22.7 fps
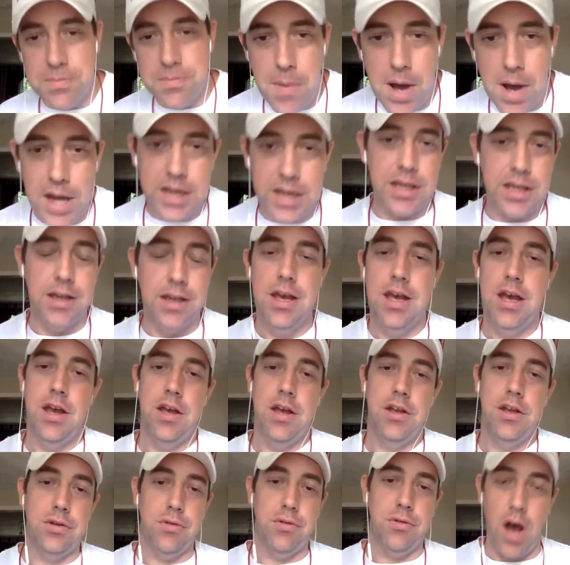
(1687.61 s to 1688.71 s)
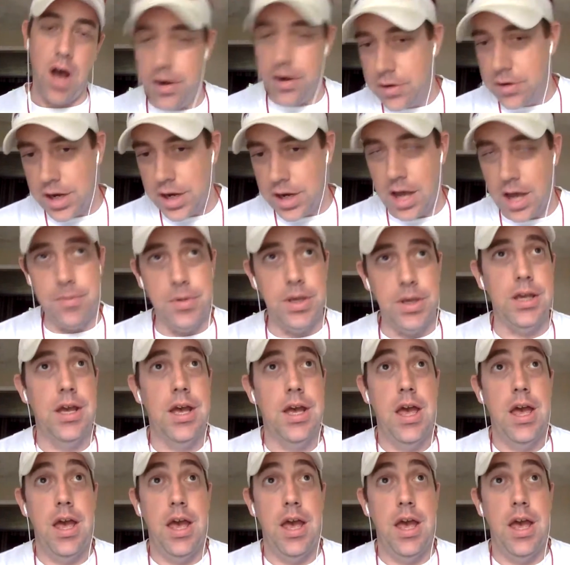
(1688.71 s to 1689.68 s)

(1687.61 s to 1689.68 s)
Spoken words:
money to undercut me.